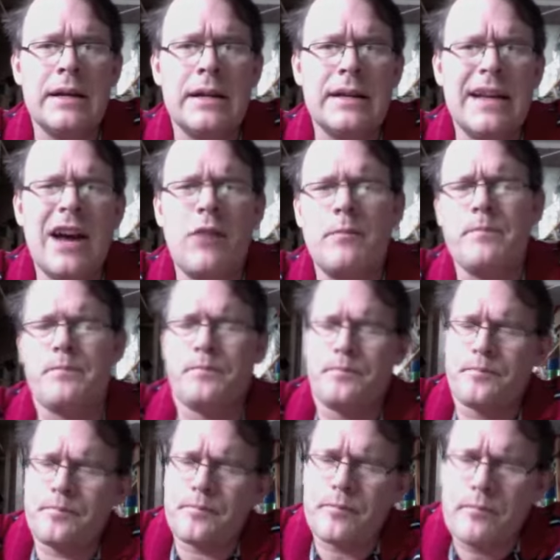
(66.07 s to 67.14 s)
Now,
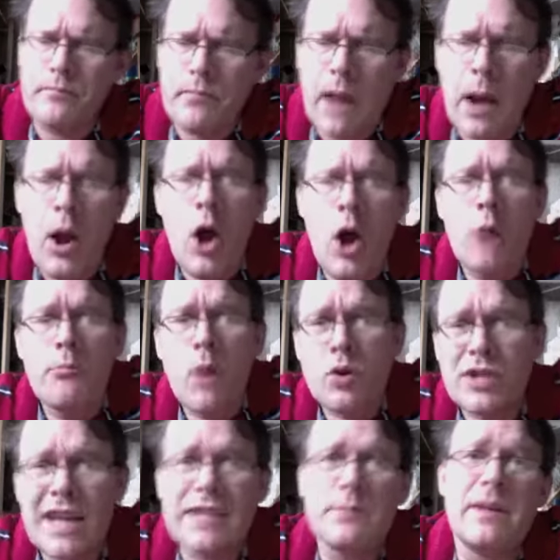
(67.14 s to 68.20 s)

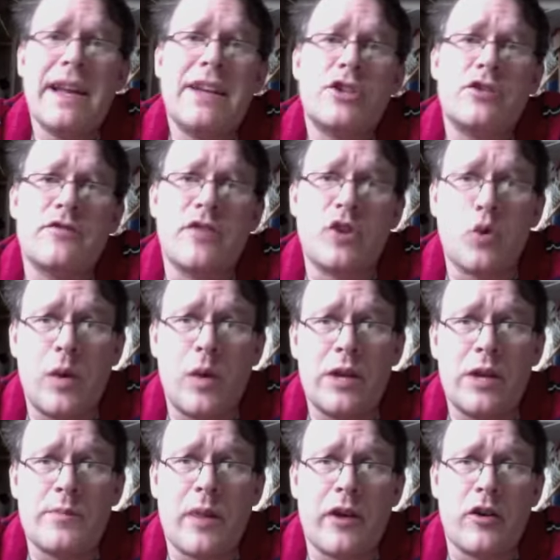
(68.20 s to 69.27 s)
most explanations of the twin
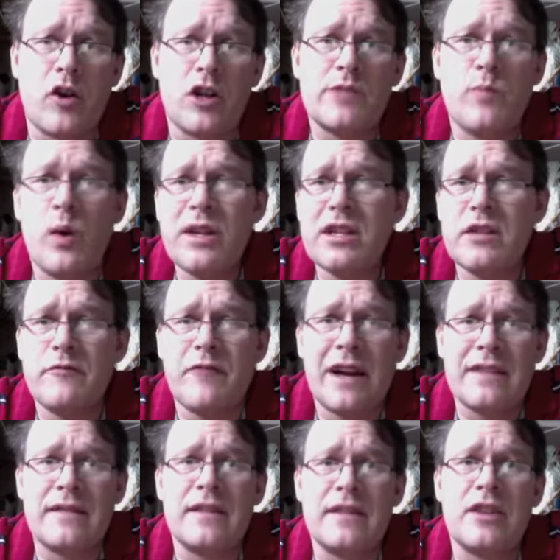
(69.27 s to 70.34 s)
paradox point to the fact
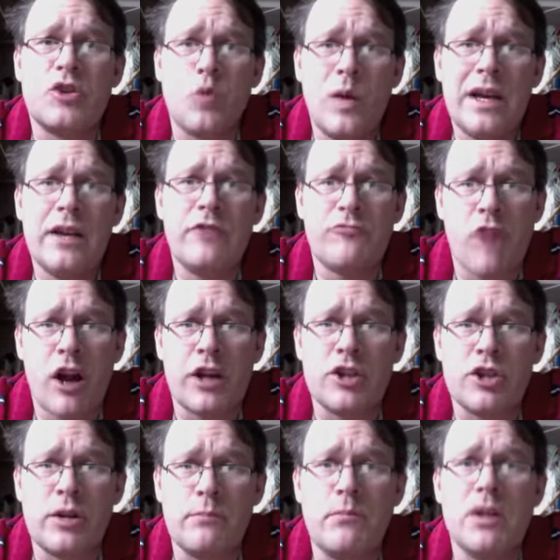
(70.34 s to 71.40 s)
that the twin in the rocket
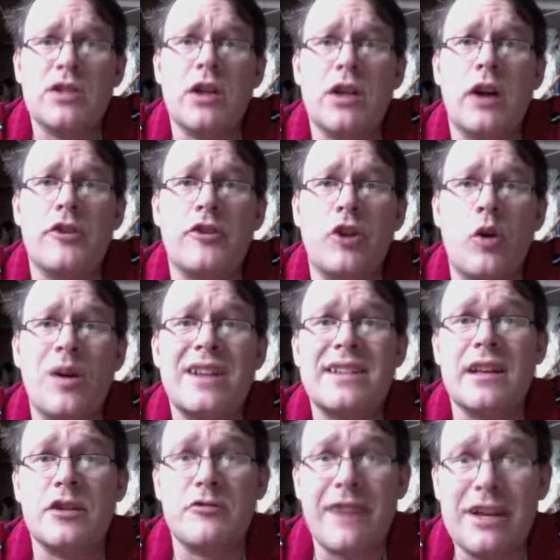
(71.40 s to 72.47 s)
ship must undergo
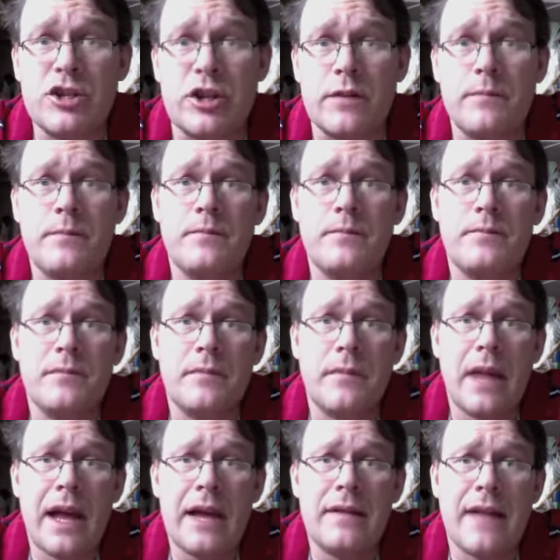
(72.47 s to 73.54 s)
acceleration.
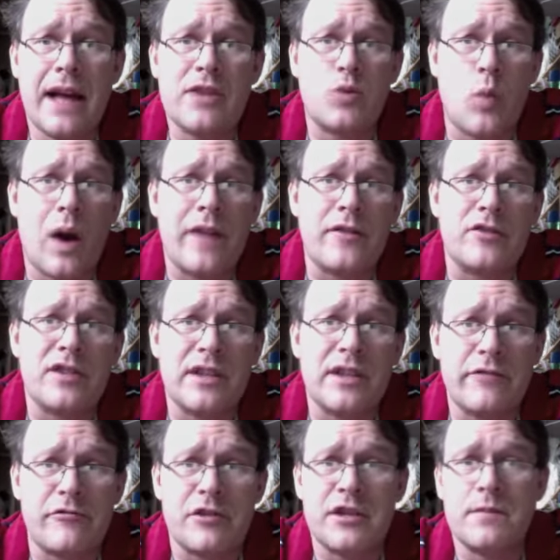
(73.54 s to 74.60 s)
And that's why there's a
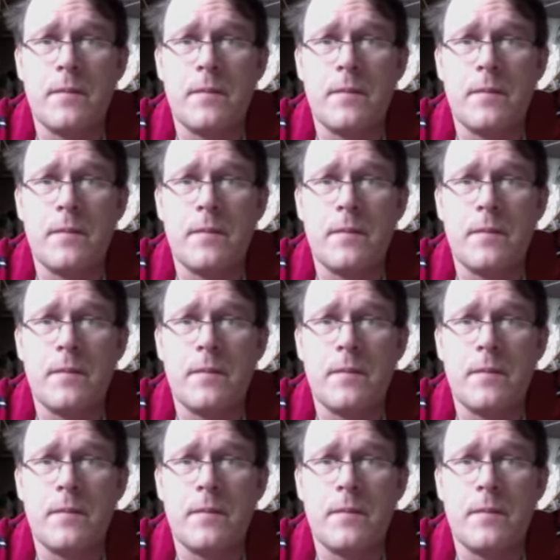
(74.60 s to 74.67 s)
difference.